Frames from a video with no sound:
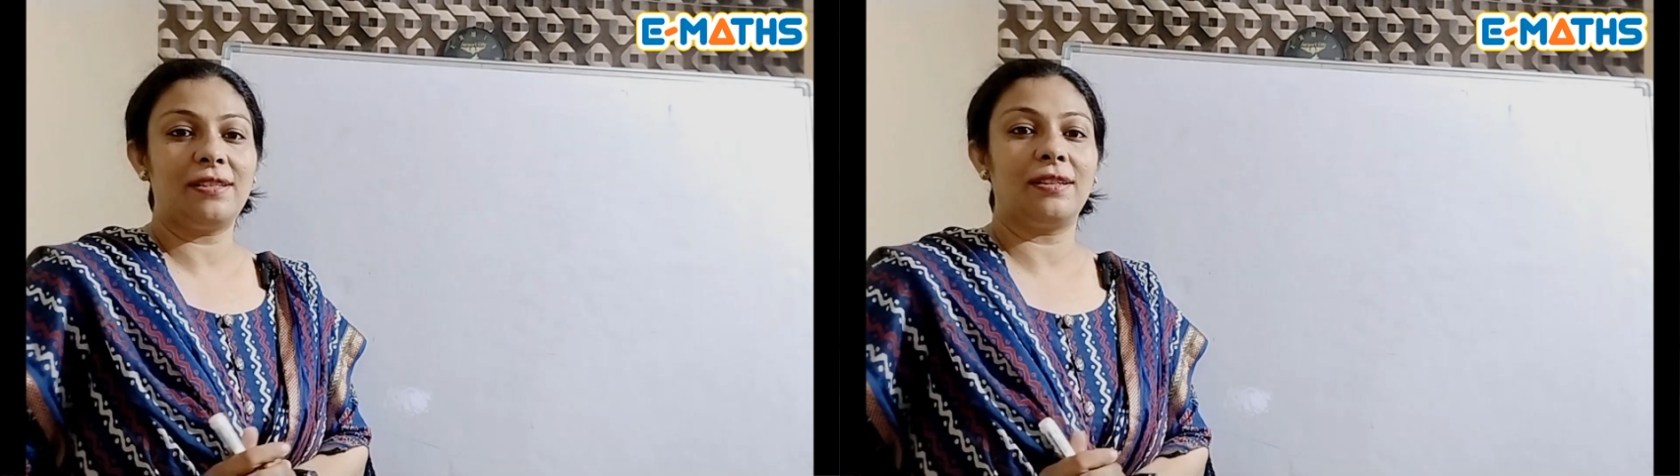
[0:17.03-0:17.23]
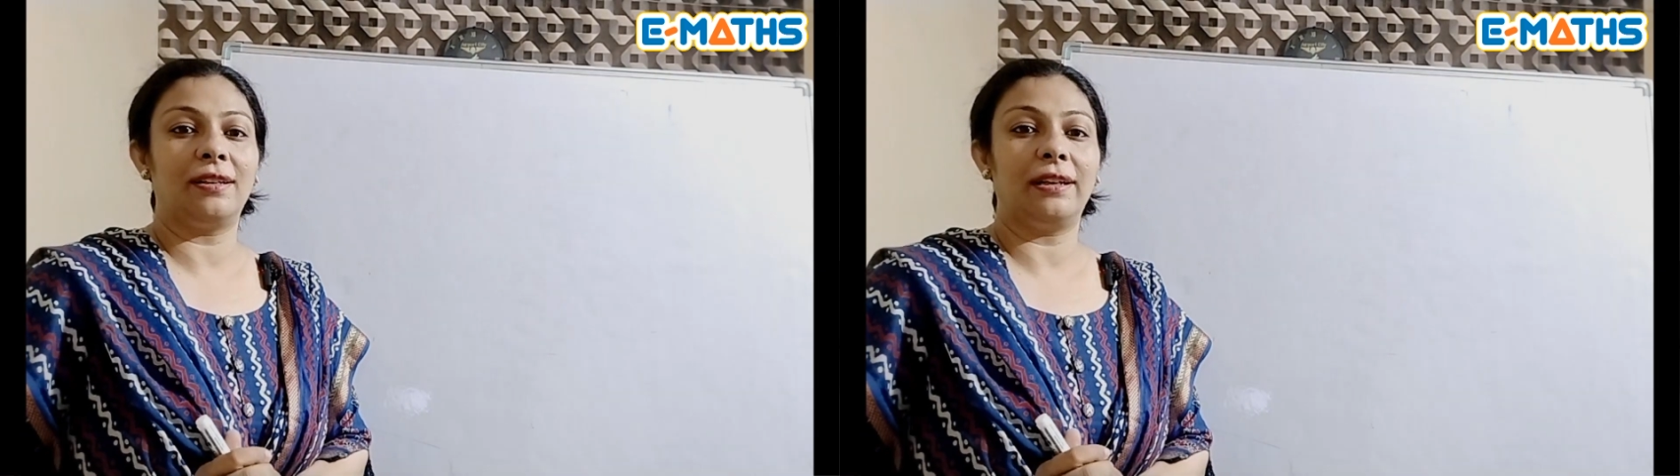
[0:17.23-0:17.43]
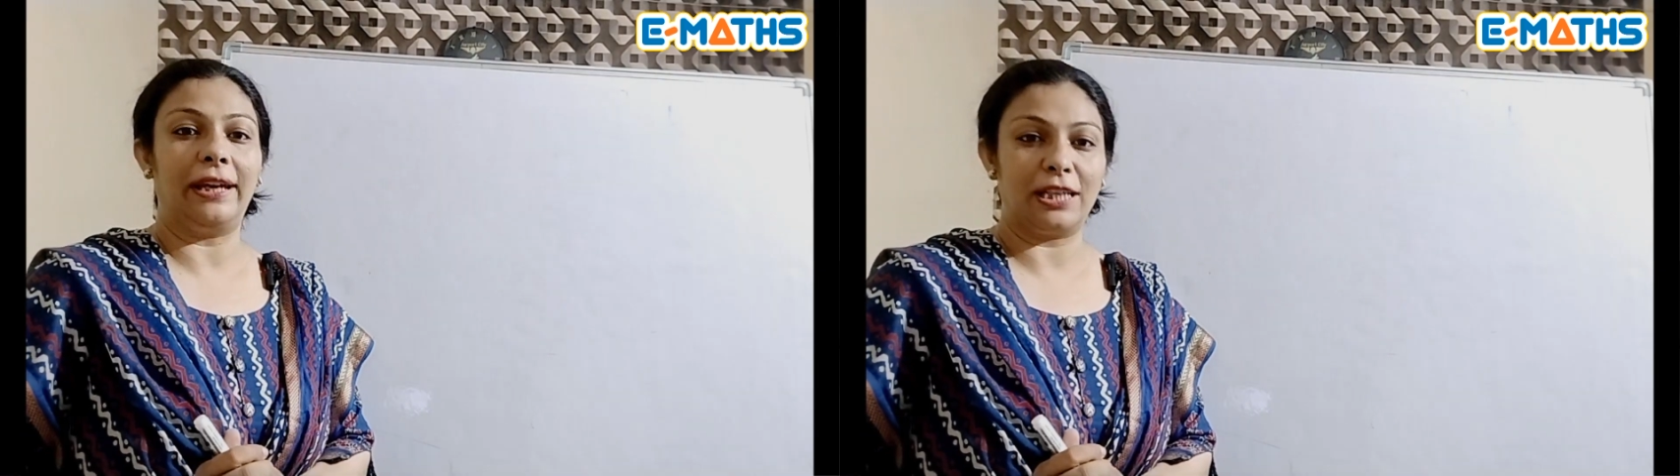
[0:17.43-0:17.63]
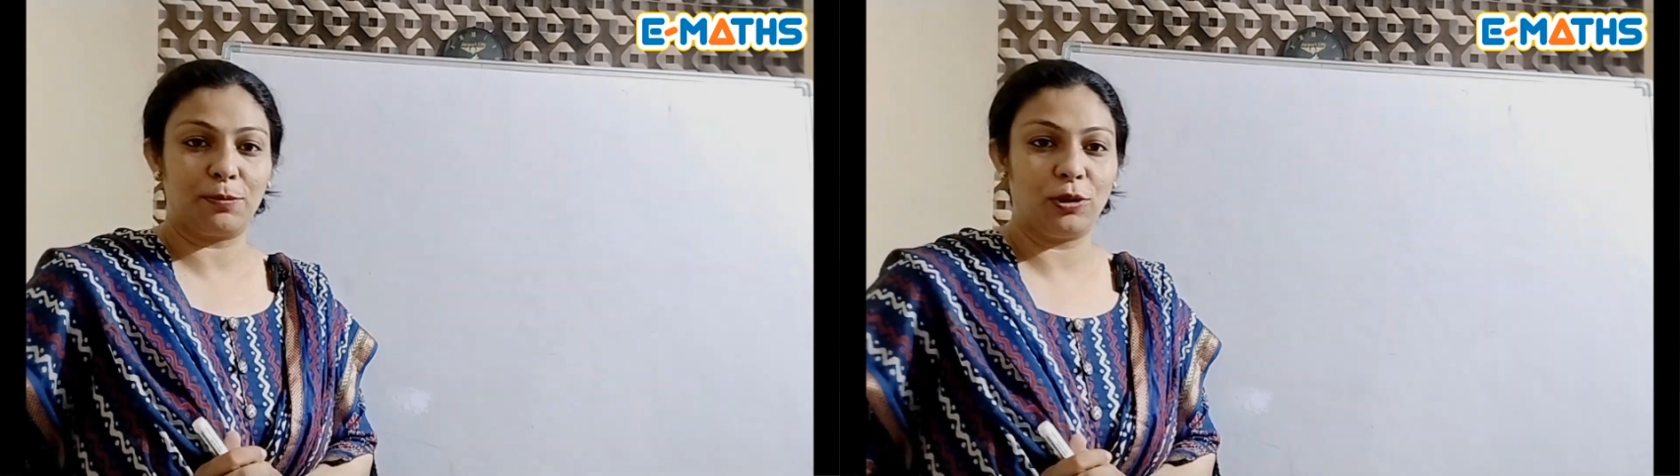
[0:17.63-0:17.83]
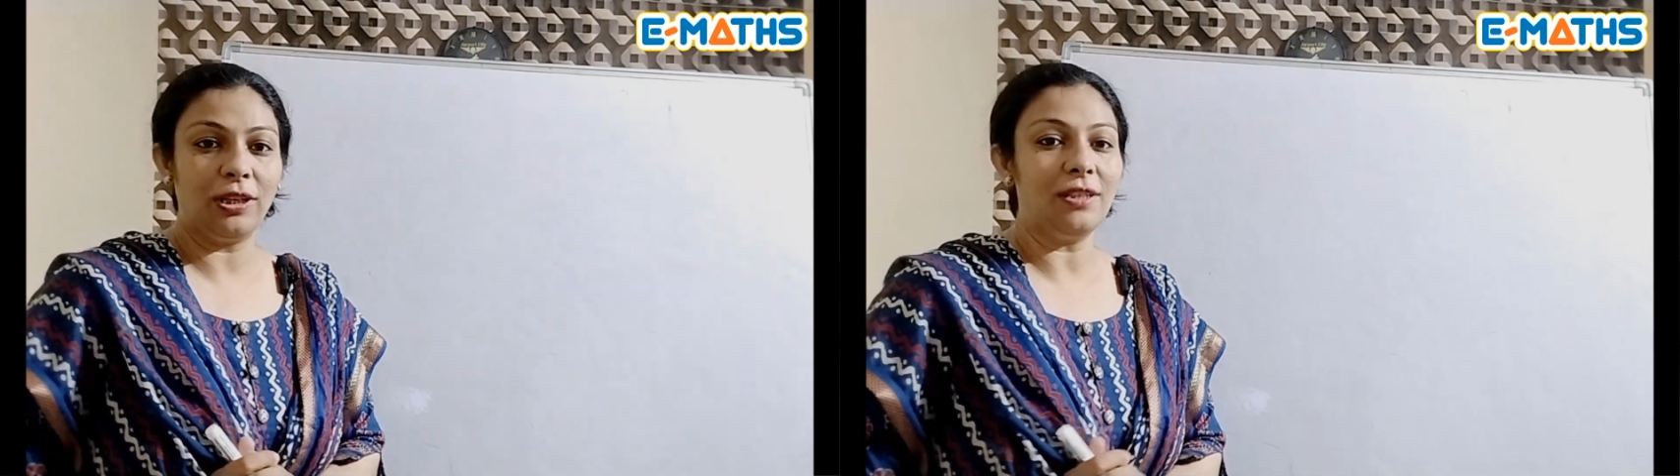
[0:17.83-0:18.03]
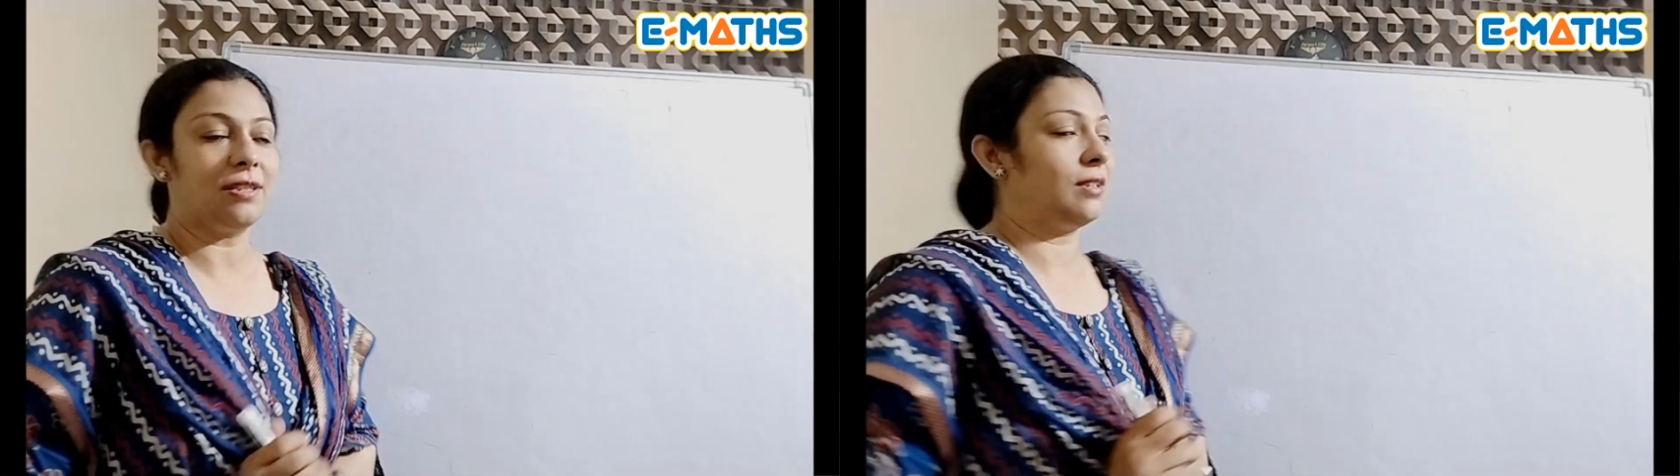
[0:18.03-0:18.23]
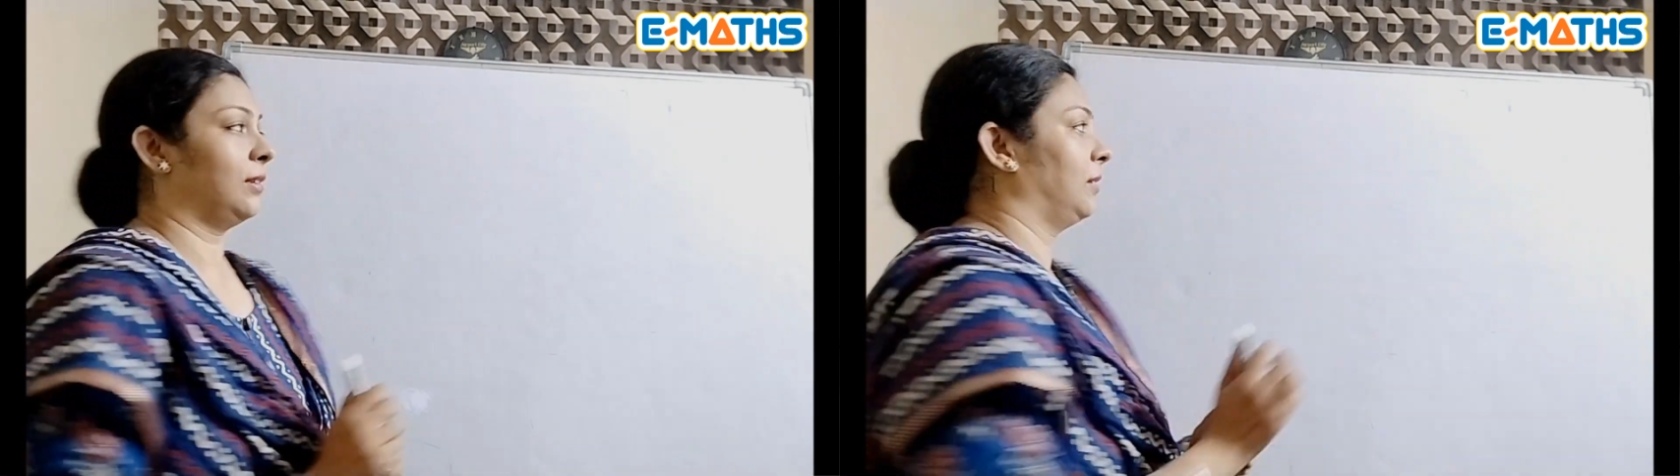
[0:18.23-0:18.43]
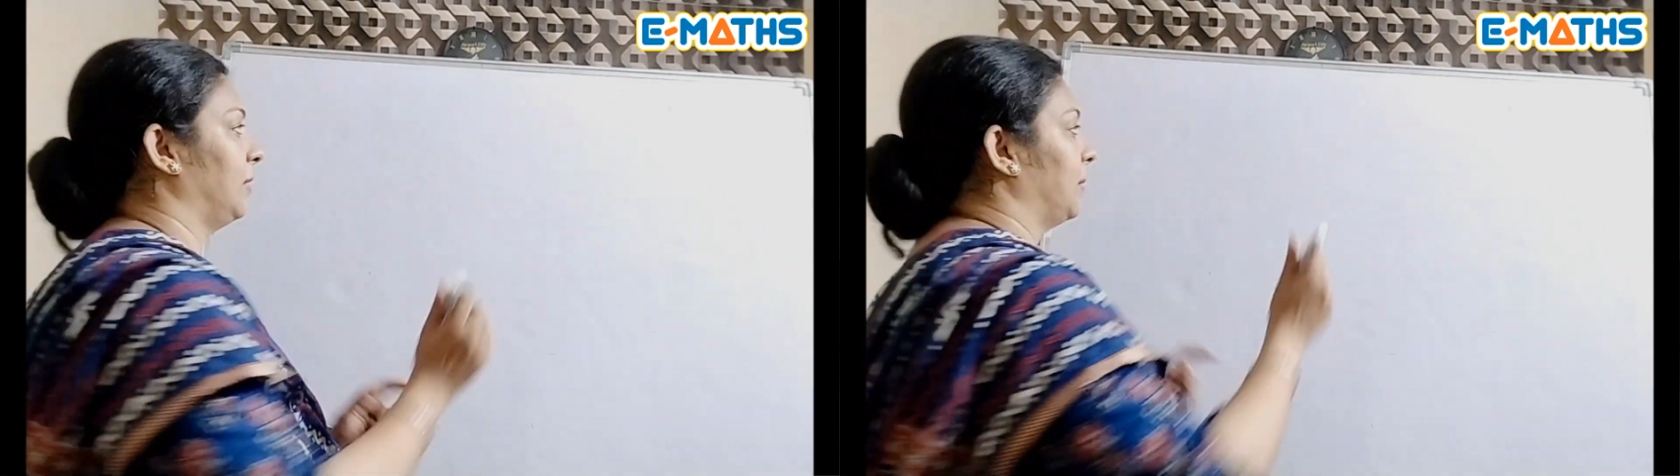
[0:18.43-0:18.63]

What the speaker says: is exponents.